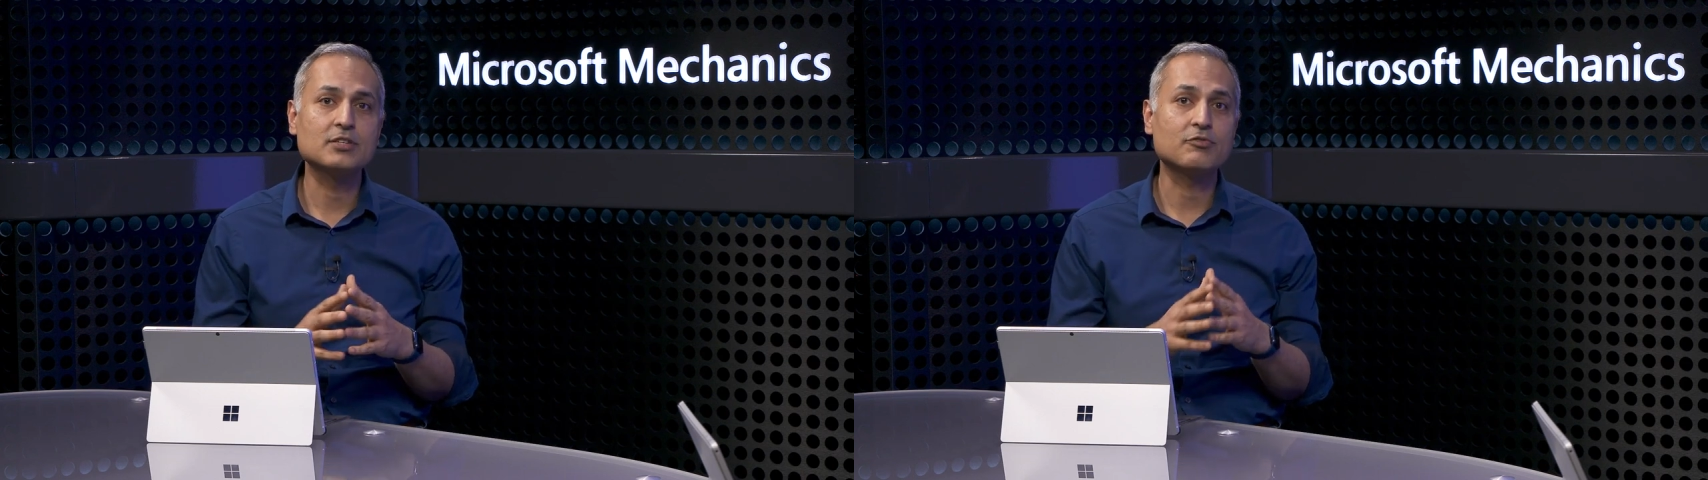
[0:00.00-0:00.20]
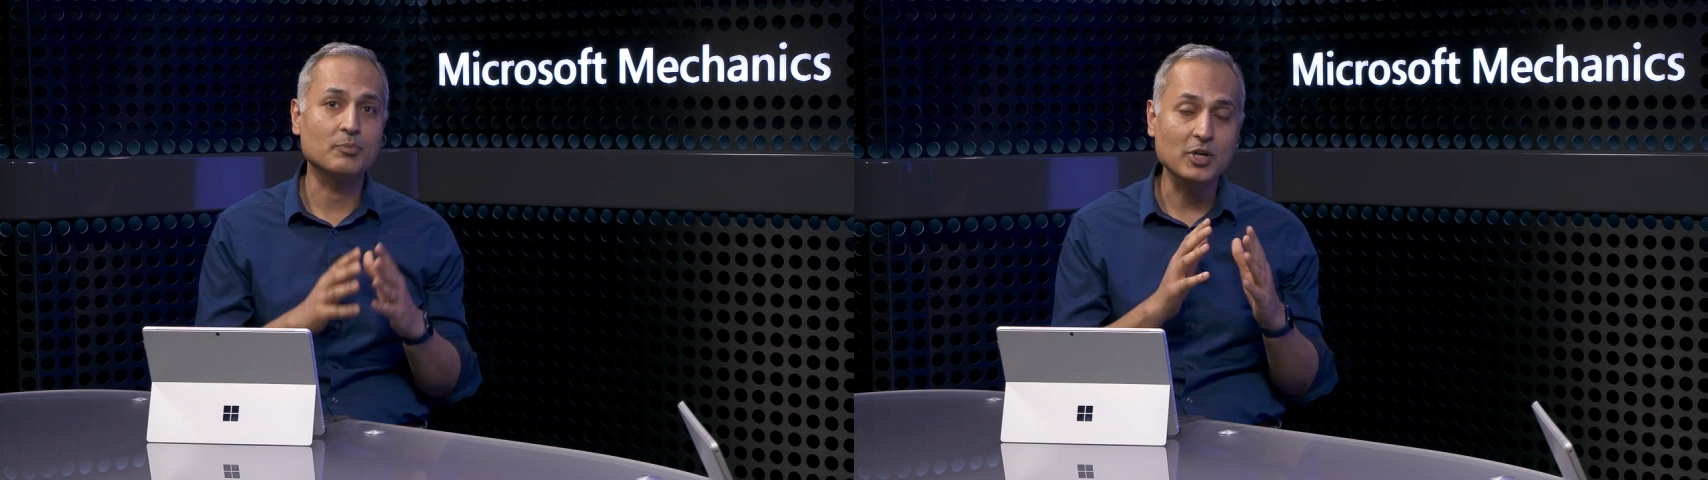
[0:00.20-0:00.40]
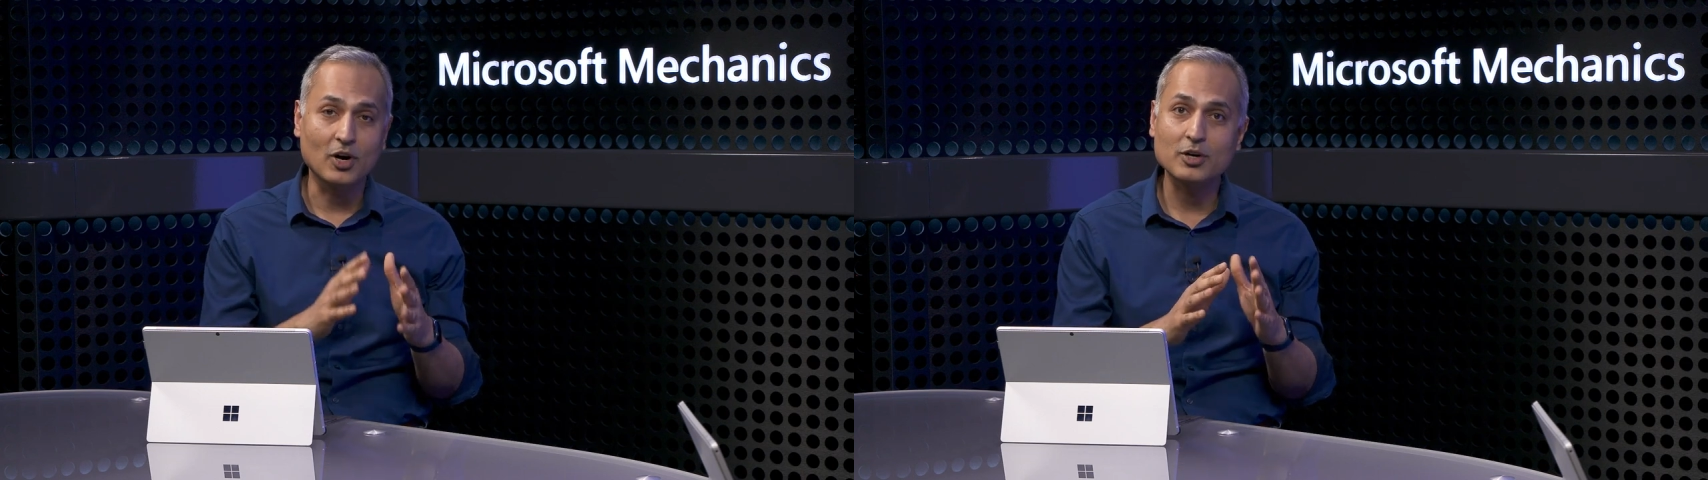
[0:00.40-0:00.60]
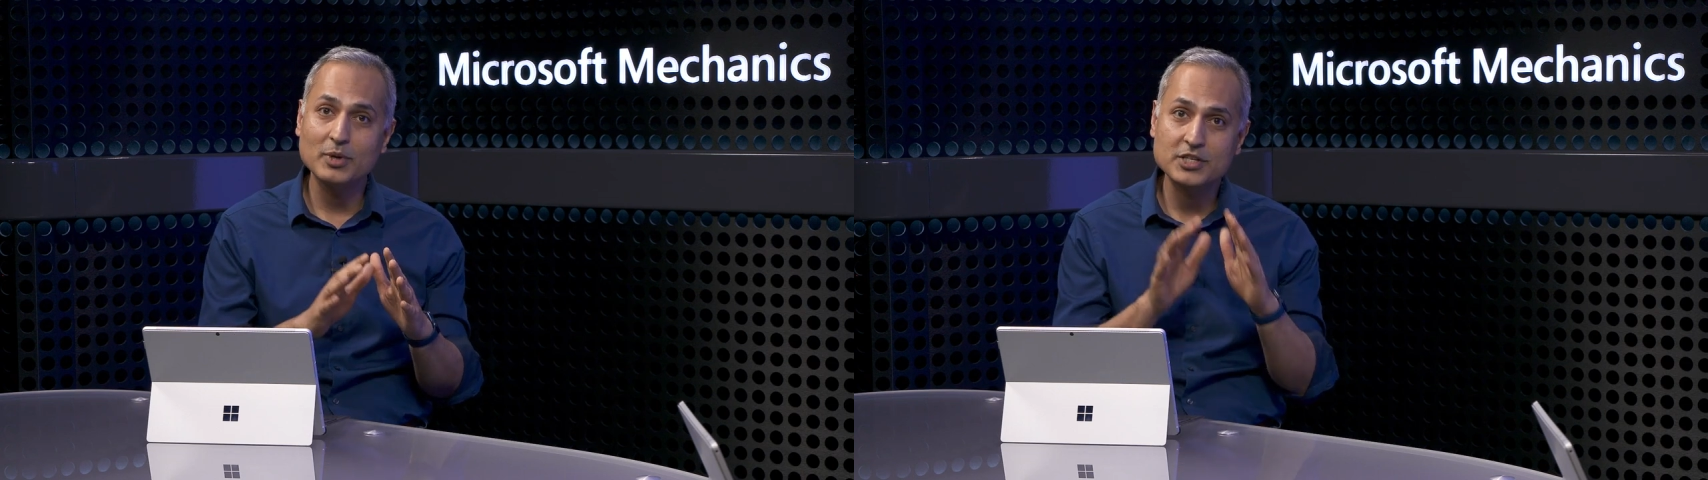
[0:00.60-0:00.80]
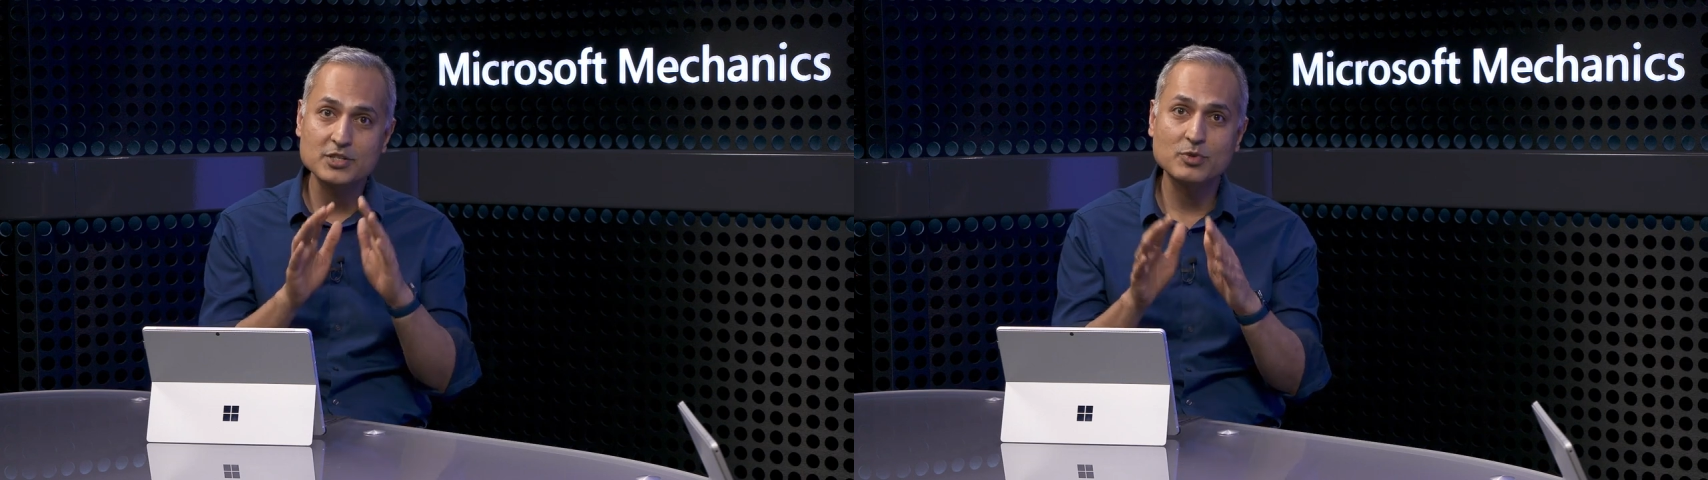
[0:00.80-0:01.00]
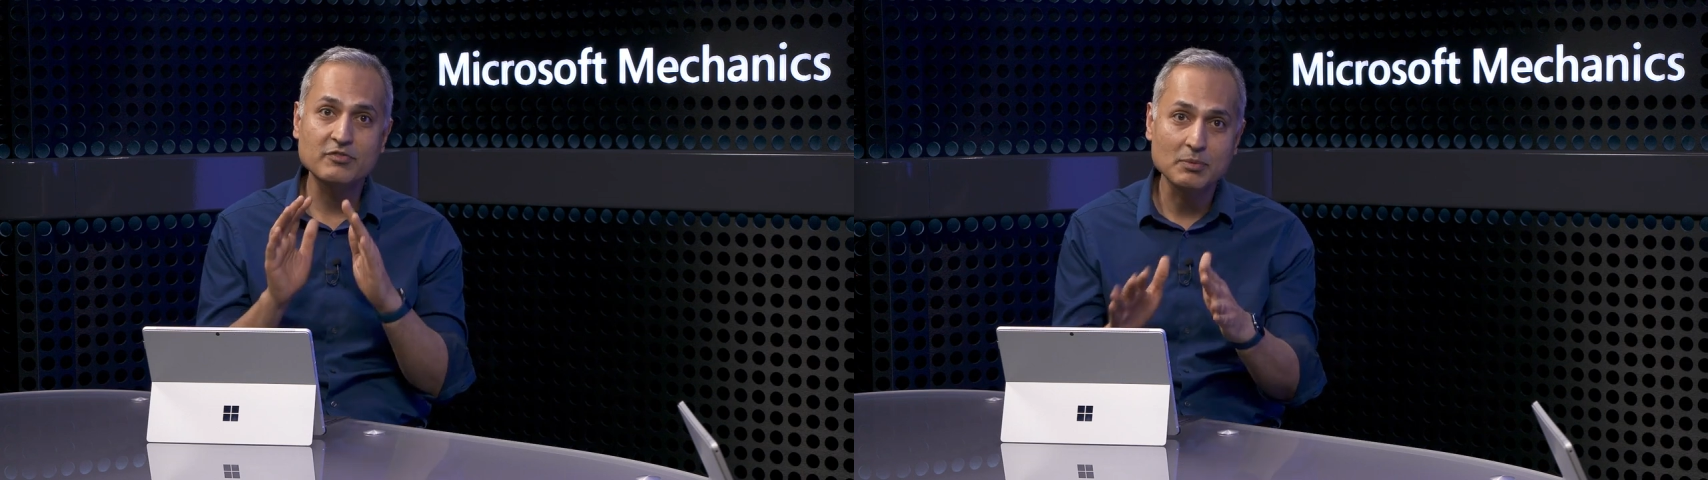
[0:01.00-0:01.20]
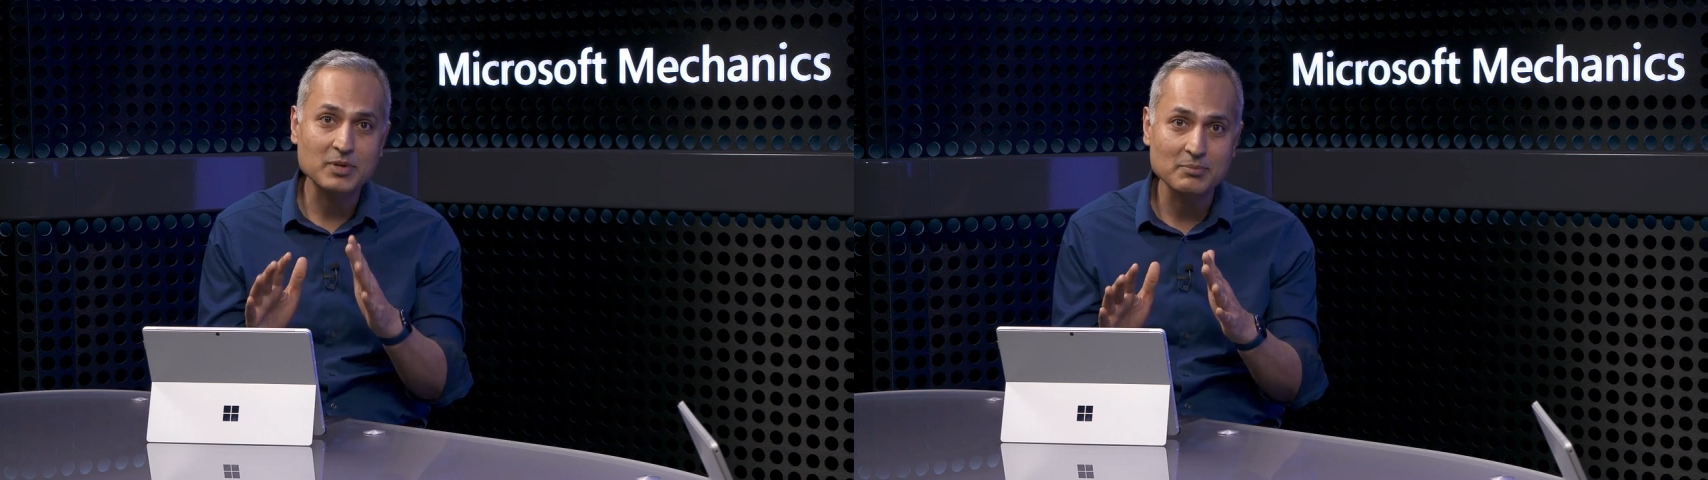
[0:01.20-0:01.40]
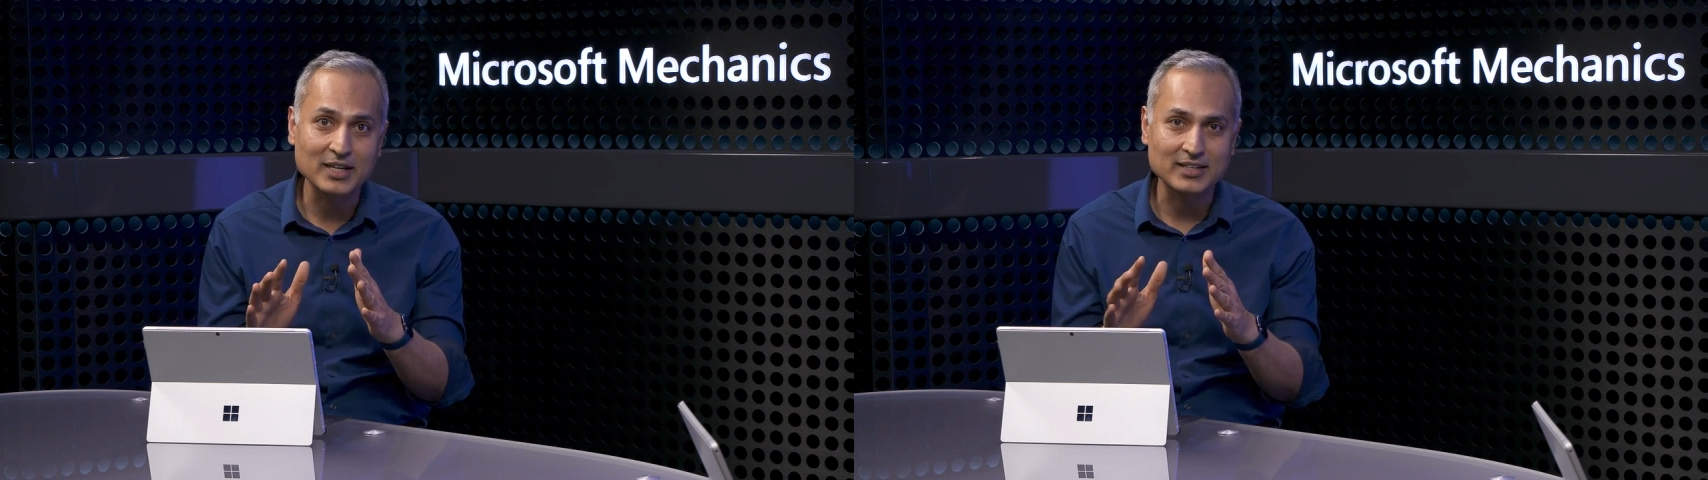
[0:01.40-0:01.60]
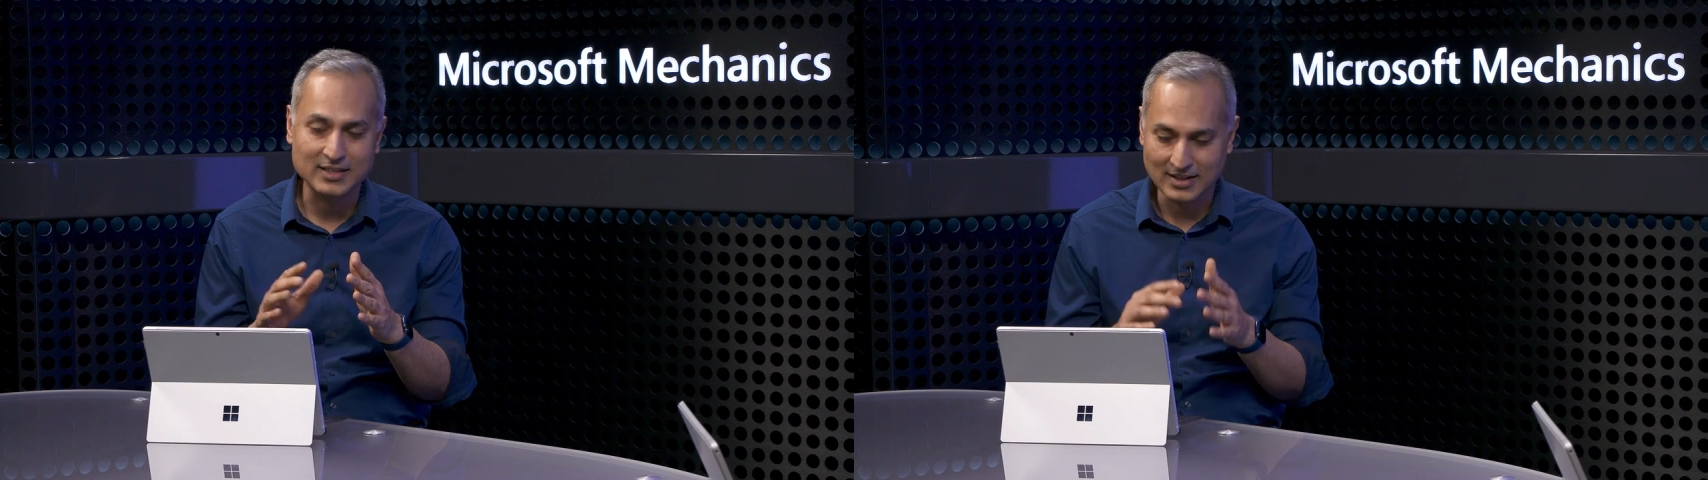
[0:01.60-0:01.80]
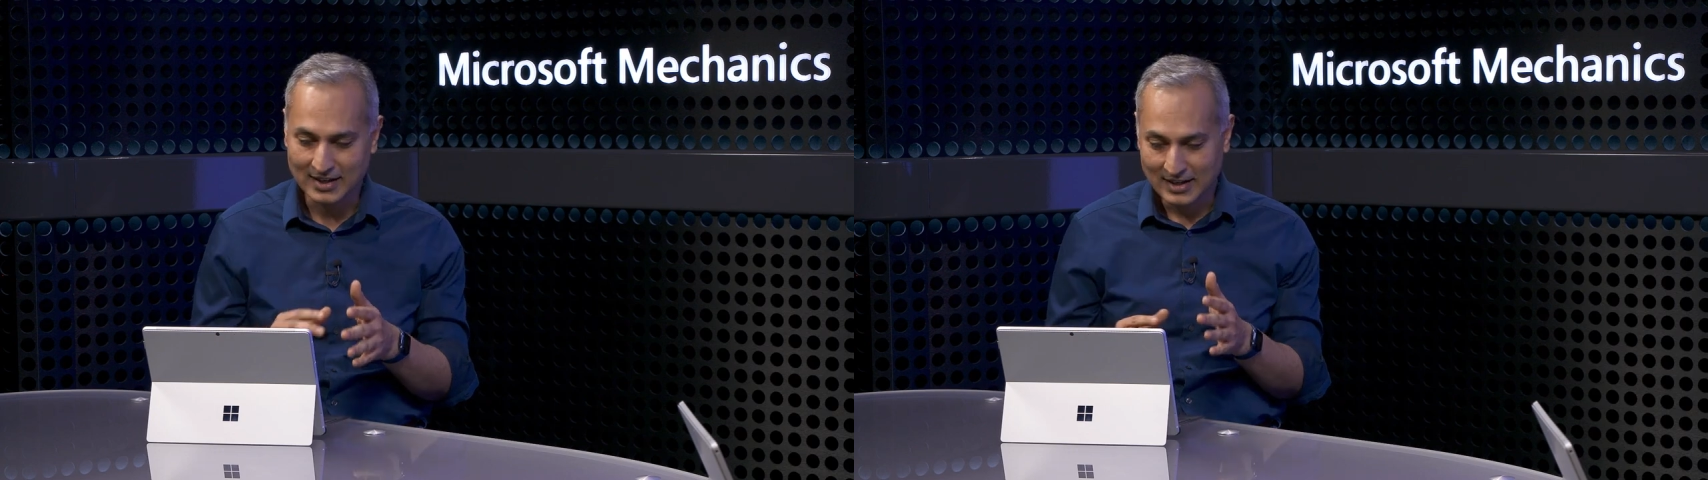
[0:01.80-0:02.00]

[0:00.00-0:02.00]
from the automations we've implemented.